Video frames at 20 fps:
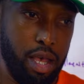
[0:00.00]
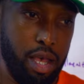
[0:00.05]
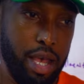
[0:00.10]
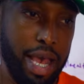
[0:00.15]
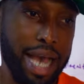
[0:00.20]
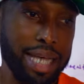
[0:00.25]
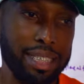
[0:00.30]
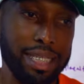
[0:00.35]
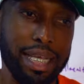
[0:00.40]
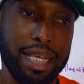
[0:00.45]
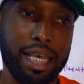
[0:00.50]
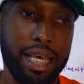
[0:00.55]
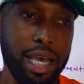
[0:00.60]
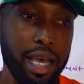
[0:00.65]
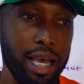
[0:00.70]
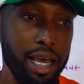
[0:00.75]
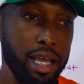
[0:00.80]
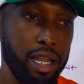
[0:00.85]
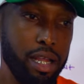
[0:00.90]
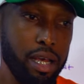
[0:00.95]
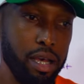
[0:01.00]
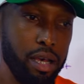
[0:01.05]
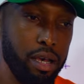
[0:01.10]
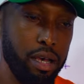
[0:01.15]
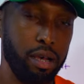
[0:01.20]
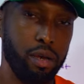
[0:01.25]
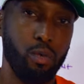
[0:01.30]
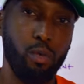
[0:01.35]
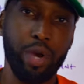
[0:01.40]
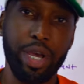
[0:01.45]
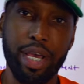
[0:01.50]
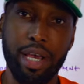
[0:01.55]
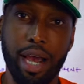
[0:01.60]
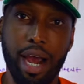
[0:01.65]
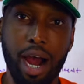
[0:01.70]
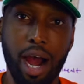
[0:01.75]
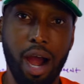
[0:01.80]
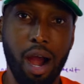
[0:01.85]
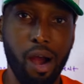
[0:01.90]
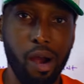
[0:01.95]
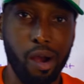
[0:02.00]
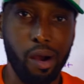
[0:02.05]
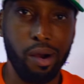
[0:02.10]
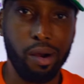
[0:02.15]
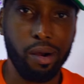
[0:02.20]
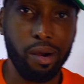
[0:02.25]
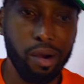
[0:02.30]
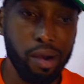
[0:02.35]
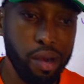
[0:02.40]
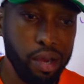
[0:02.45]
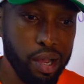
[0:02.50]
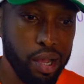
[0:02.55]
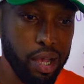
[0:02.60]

As a kid, we are